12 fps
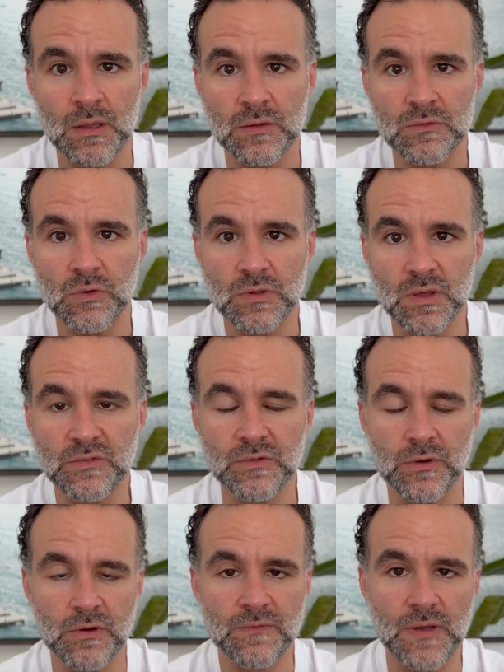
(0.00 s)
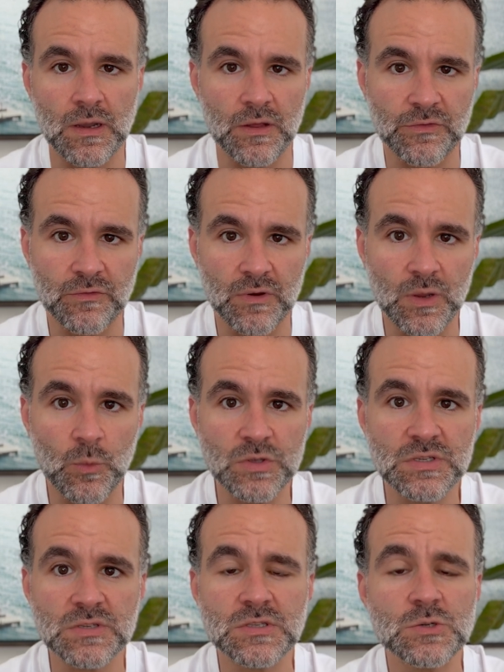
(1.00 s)
to kickstart your fat loss journey, which
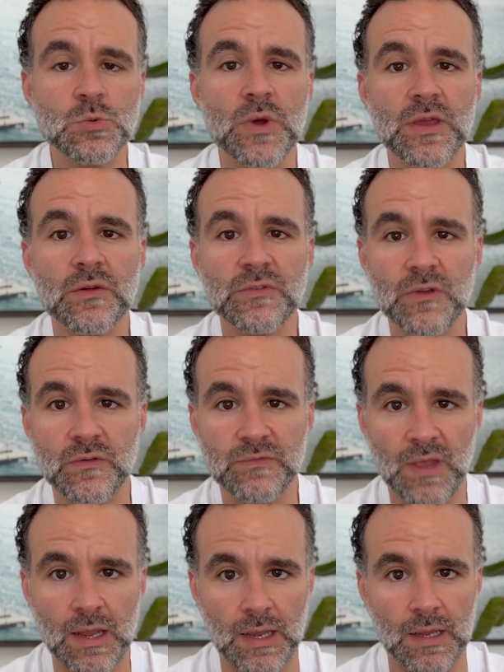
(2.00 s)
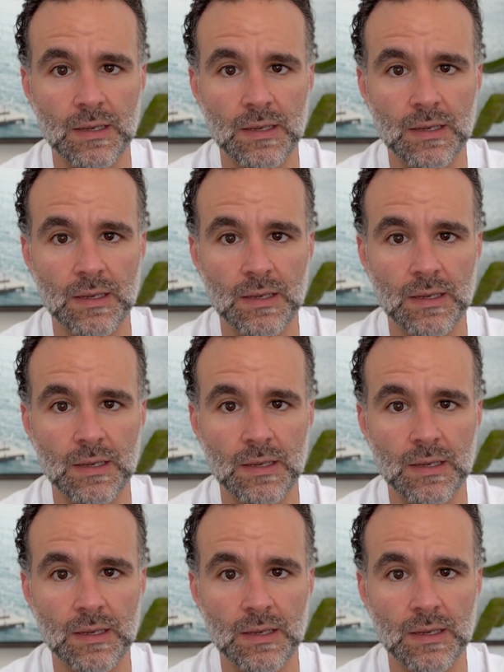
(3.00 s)
is to weigh yourself daily.